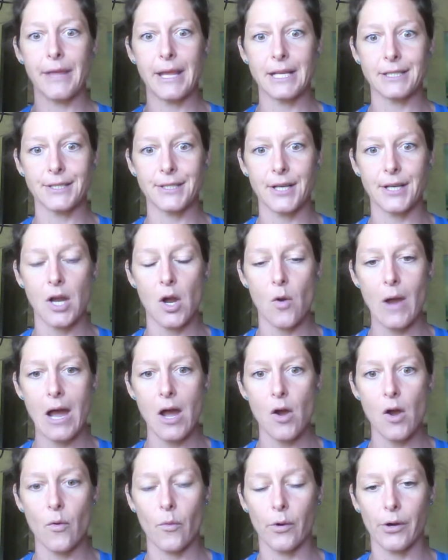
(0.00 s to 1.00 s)
things to go
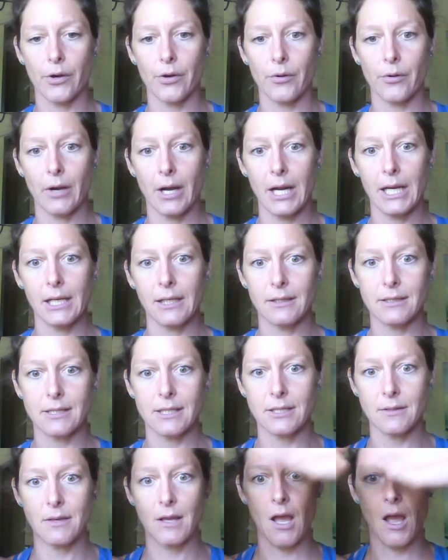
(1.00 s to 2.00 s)
outward, right?
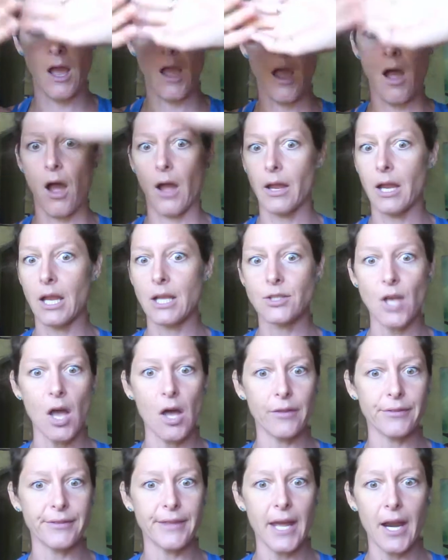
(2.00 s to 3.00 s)
Just, it's
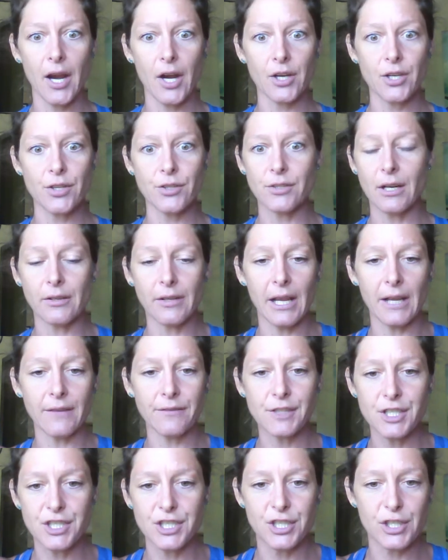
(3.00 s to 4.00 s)
all there. You don't have
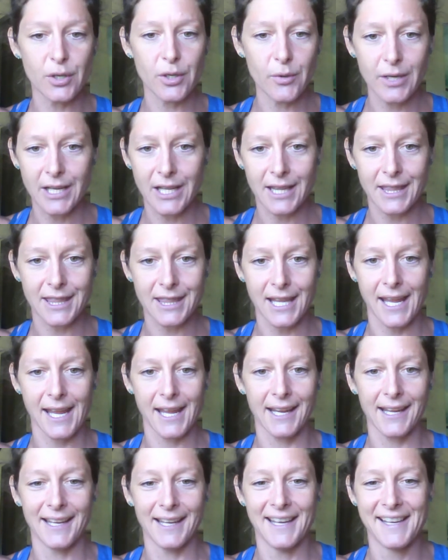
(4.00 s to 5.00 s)
to do
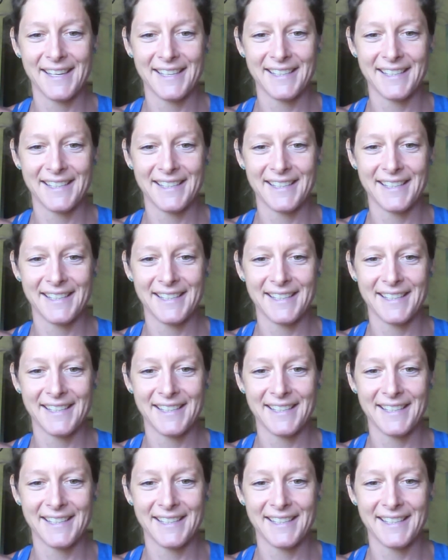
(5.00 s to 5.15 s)
anything.